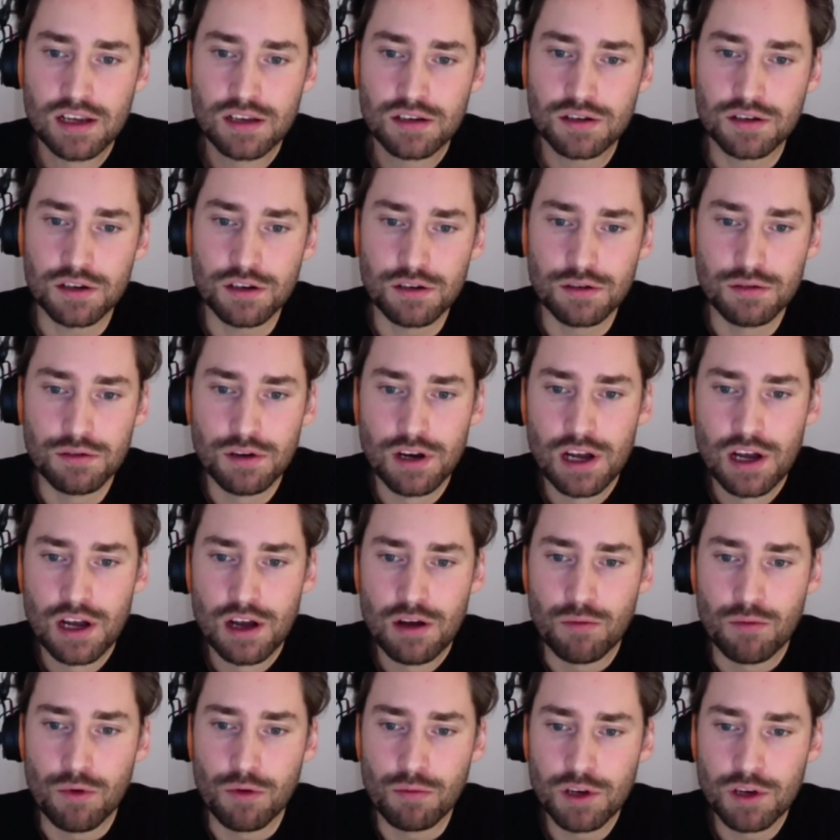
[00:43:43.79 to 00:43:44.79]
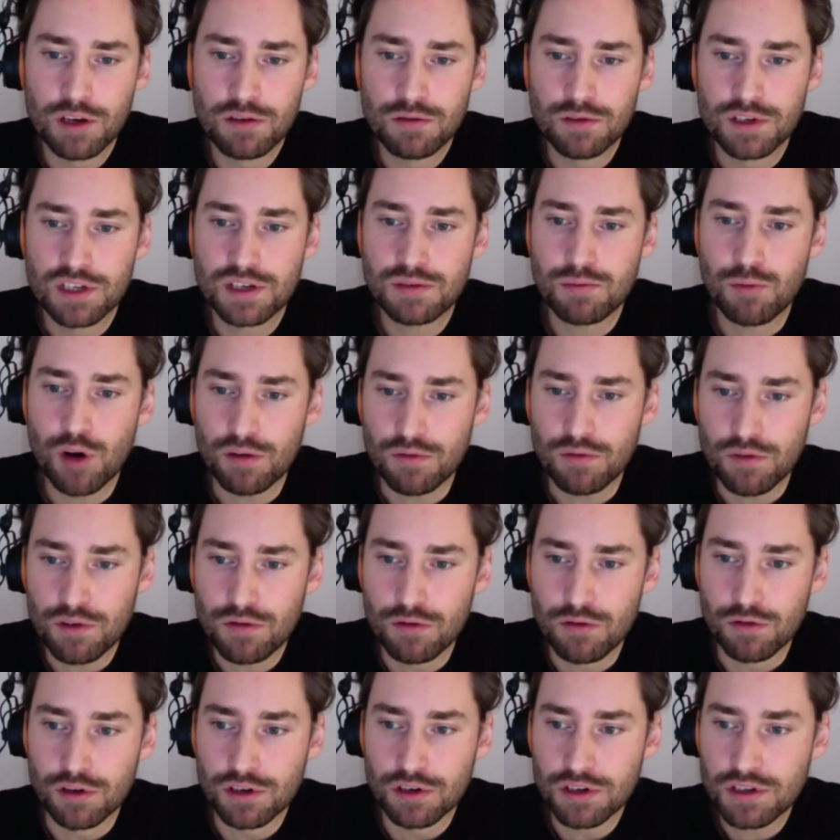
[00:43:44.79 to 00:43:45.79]
So what we do as smart
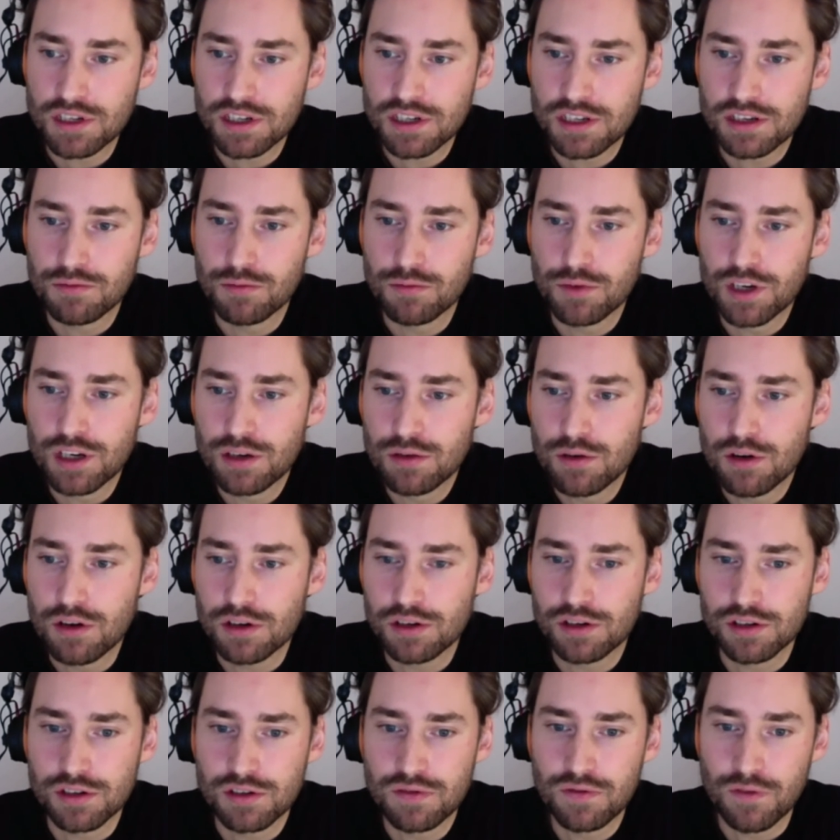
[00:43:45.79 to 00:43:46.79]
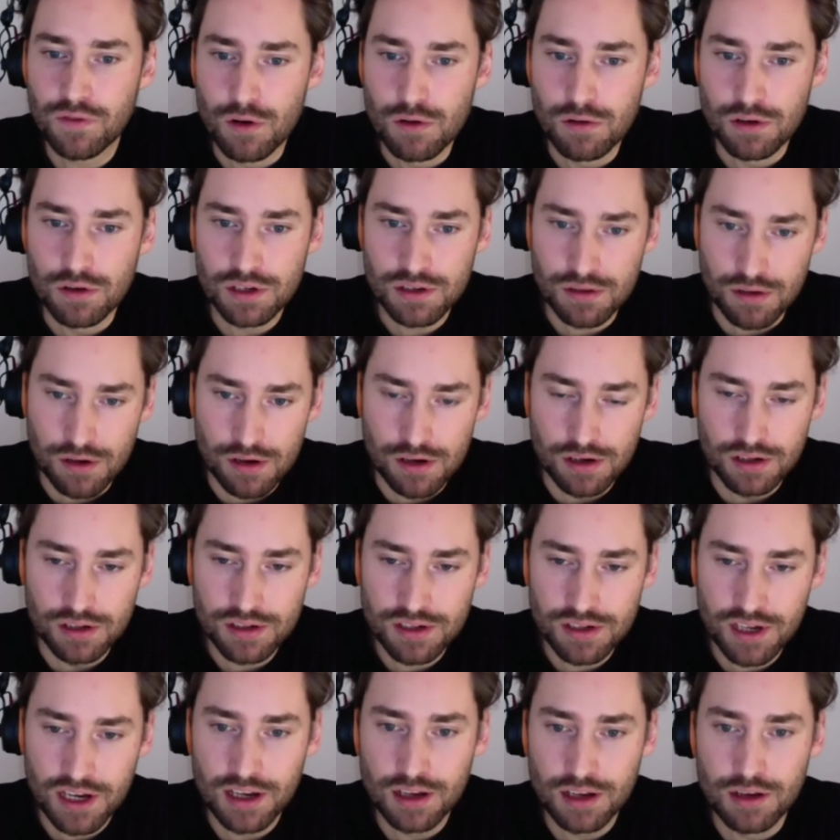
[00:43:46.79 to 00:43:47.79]
recruiters is that we do not just focus on
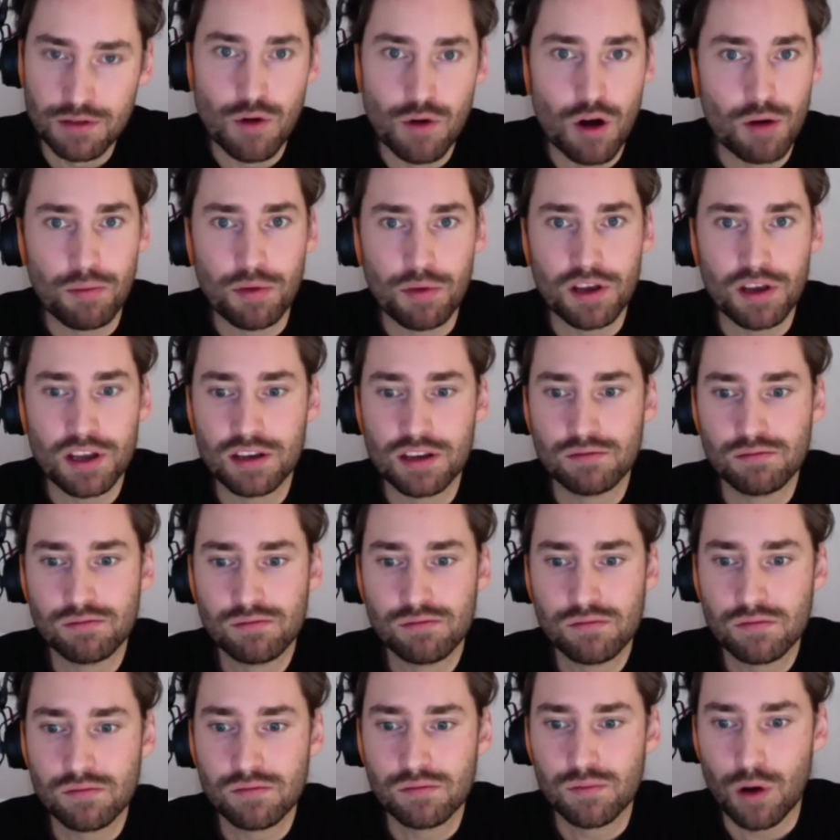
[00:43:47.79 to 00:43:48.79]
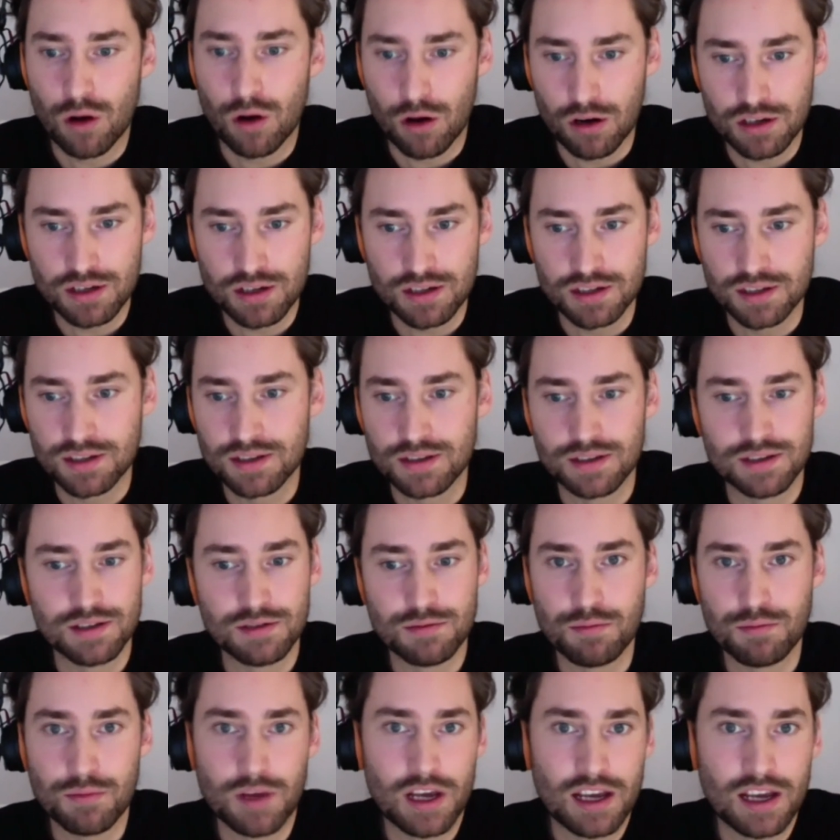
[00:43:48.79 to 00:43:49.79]
setting you up in our
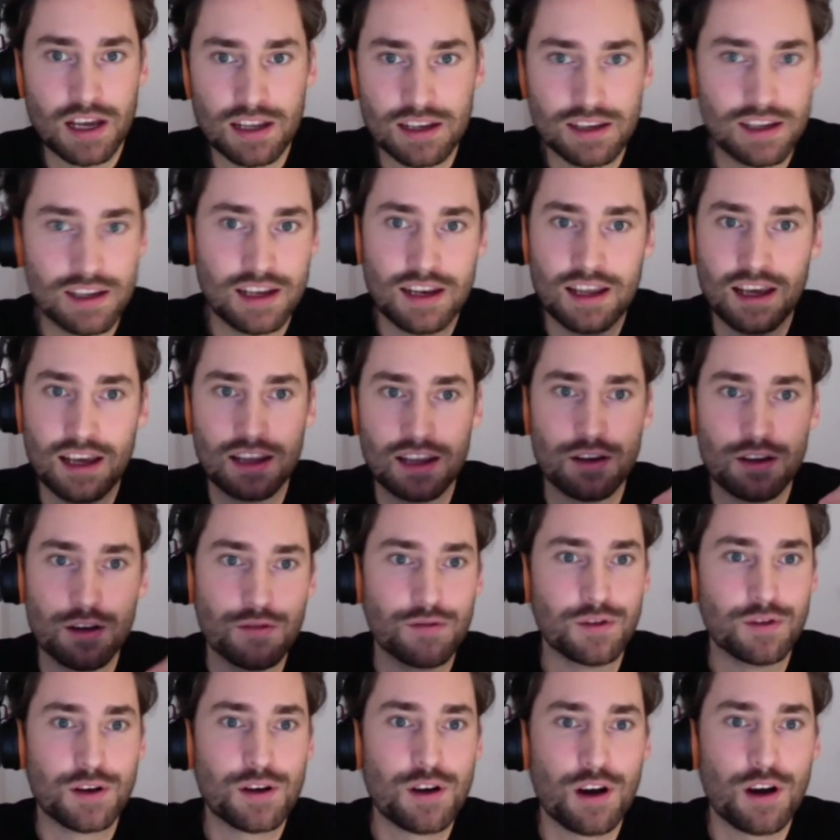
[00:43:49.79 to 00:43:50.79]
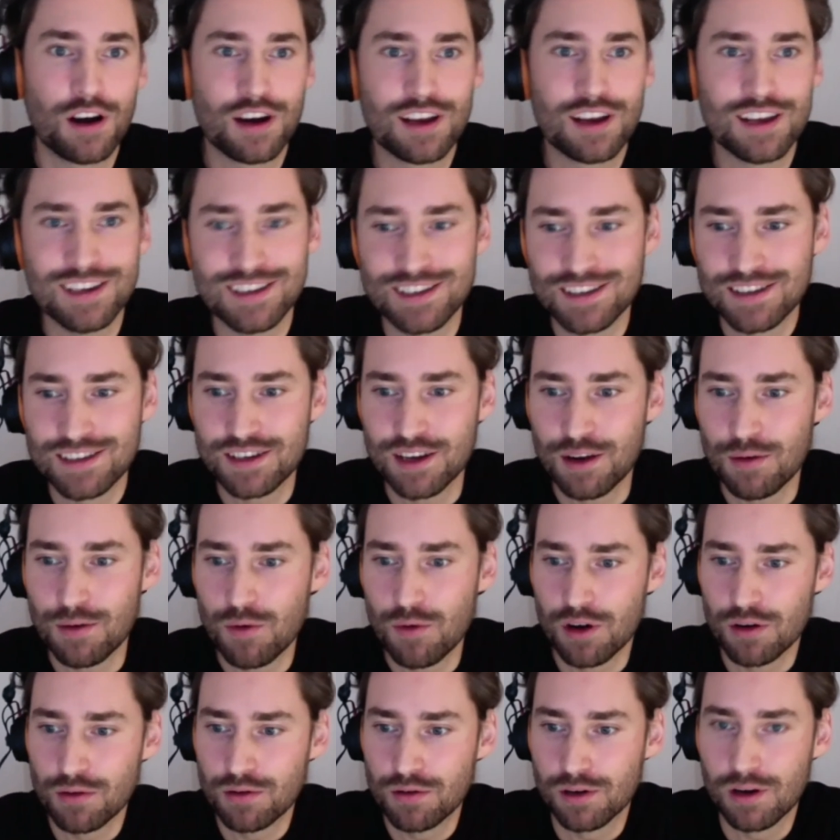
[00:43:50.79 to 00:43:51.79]
system and then hand over the car keys and say,
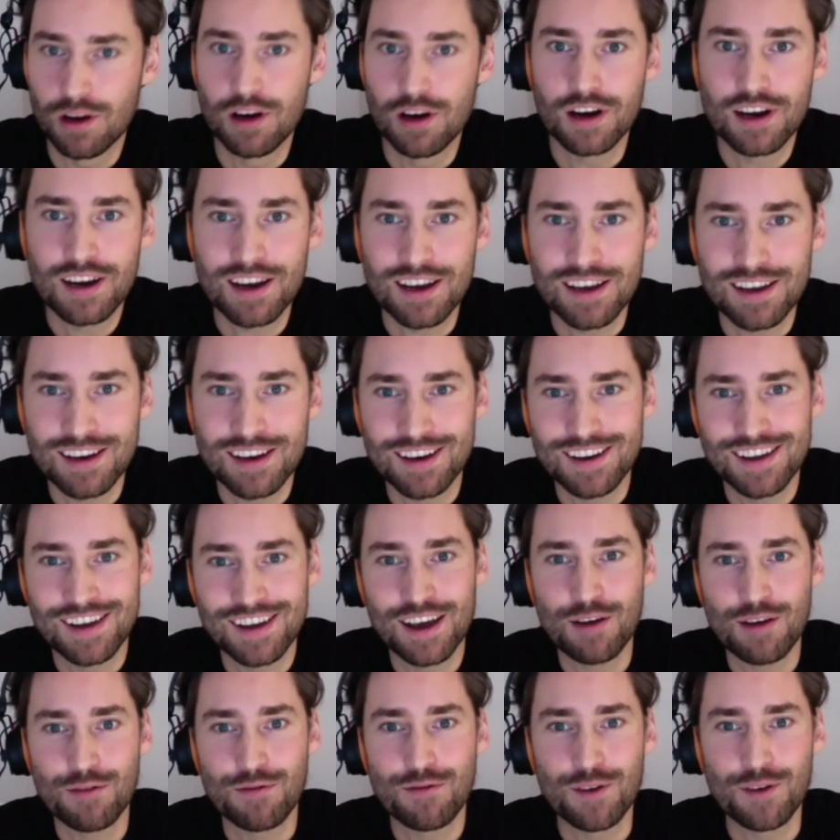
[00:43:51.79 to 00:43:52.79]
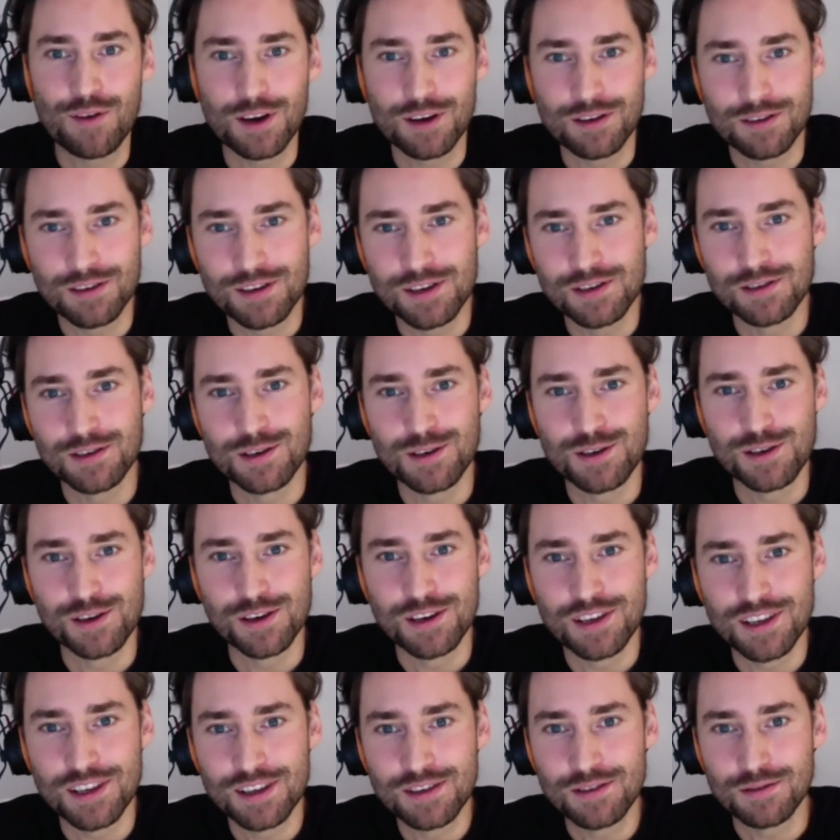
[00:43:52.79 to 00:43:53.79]
well, good luck and have fun on your
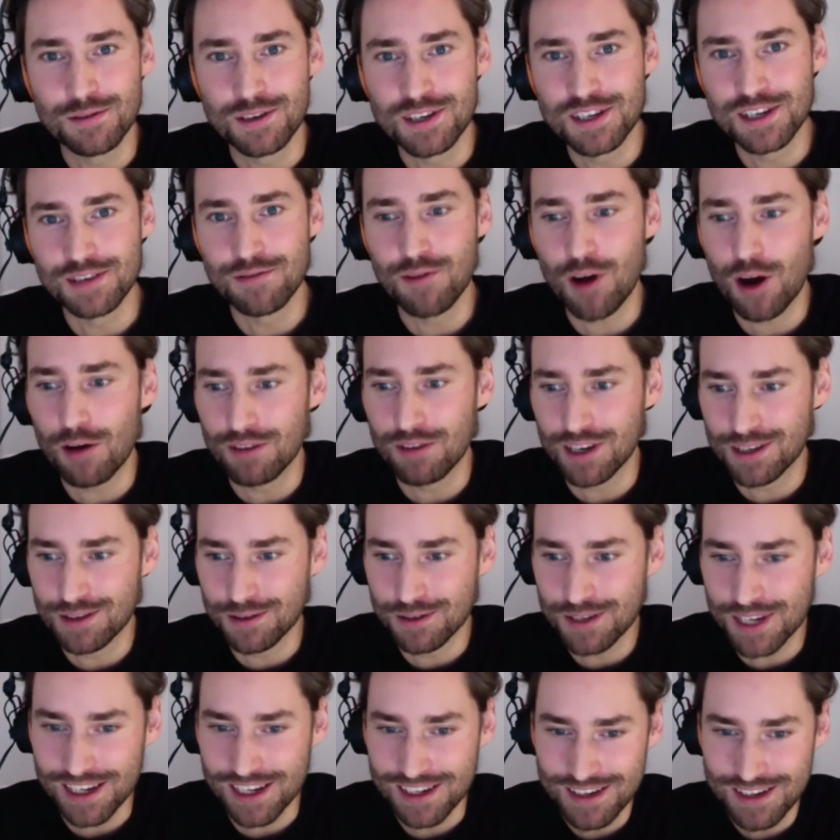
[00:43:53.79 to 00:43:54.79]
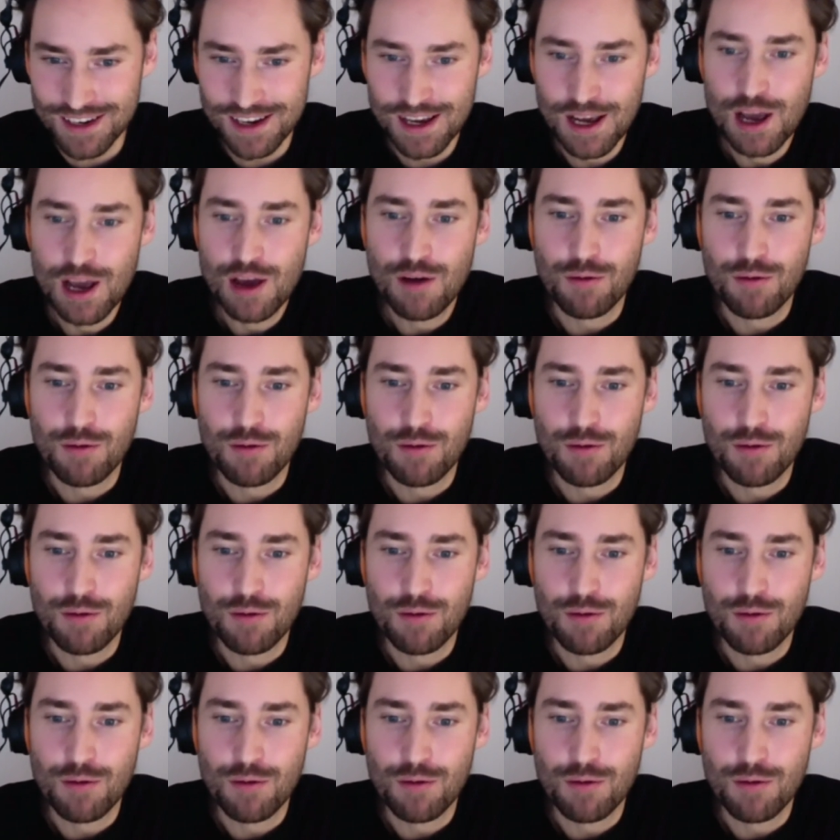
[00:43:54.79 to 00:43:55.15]
journey to achieve hiring success.